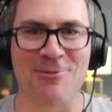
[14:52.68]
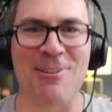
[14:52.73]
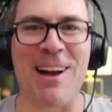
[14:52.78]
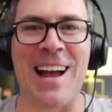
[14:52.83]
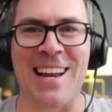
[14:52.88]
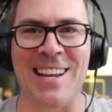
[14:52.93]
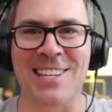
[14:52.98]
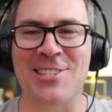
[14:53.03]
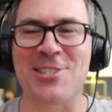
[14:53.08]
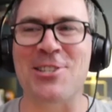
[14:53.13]

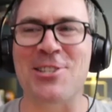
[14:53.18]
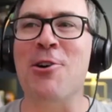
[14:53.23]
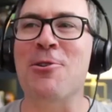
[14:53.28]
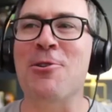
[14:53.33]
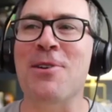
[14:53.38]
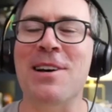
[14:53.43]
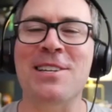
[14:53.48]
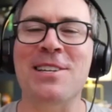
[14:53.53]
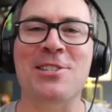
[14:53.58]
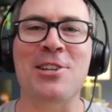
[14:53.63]
right.
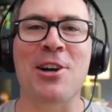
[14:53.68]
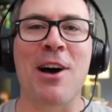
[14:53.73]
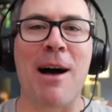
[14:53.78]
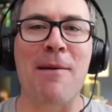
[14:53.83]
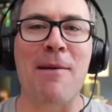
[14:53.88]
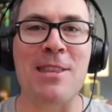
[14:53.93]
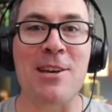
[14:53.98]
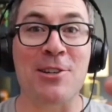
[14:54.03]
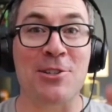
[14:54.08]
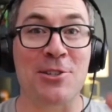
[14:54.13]
So I
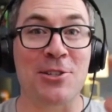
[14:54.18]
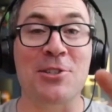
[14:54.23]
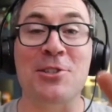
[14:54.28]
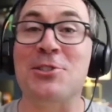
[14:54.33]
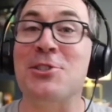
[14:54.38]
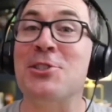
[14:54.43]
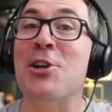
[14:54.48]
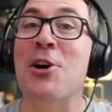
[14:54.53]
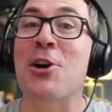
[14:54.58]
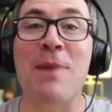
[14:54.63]
mean, there's
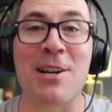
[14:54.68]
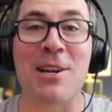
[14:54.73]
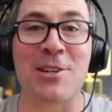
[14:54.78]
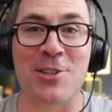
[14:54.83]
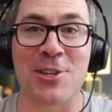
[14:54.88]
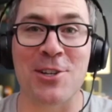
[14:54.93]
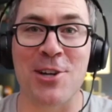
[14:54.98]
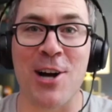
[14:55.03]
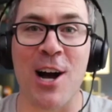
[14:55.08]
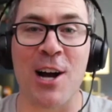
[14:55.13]
so much
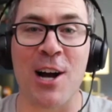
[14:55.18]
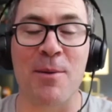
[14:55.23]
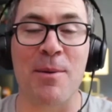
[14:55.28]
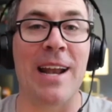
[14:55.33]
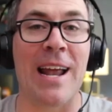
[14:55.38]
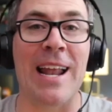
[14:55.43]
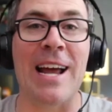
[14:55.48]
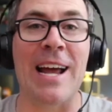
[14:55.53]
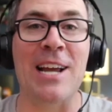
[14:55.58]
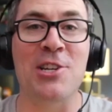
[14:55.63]
to talk
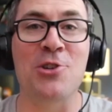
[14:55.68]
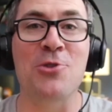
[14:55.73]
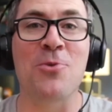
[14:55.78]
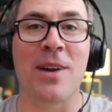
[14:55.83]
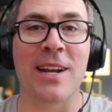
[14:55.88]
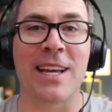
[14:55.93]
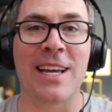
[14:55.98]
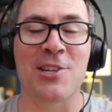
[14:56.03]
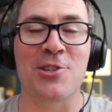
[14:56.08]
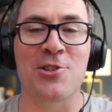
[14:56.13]
about, and I do
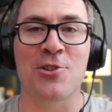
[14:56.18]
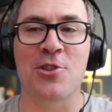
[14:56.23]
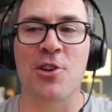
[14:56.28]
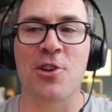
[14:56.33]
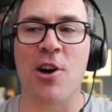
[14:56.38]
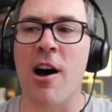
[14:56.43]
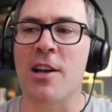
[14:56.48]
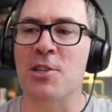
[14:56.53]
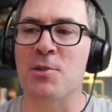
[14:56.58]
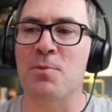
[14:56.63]
want to get your
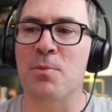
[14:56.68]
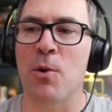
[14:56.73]
thoughts.